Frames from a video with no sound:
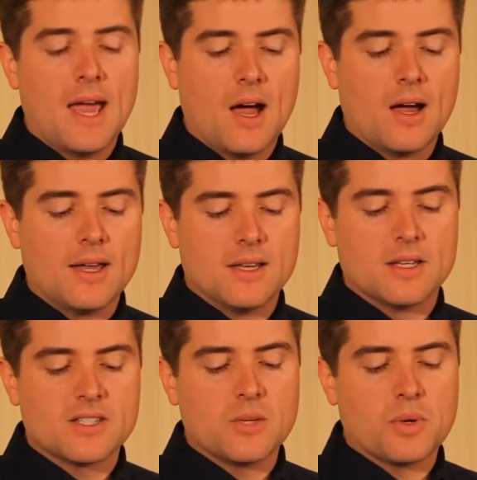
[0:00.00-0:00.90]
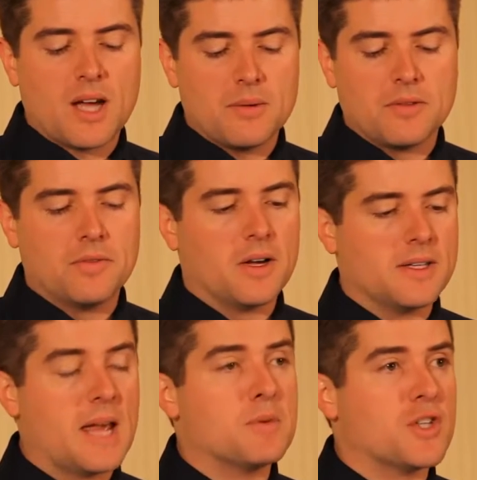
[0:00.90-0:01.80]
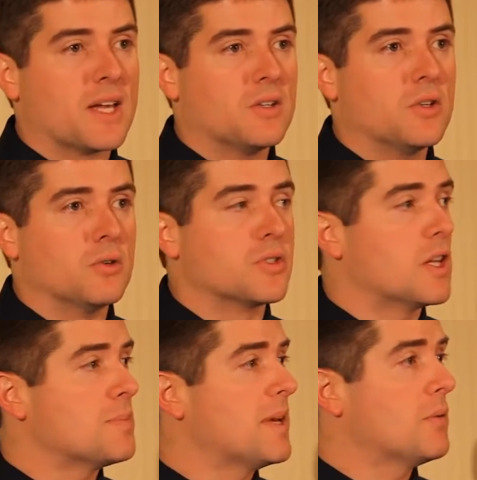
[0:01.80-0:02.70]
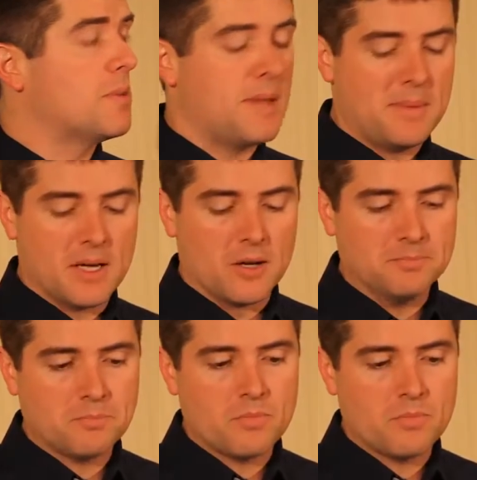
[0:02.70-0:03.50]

Uh, and let's see what kind of uh, damage they can do. So let's begin with the BB gun.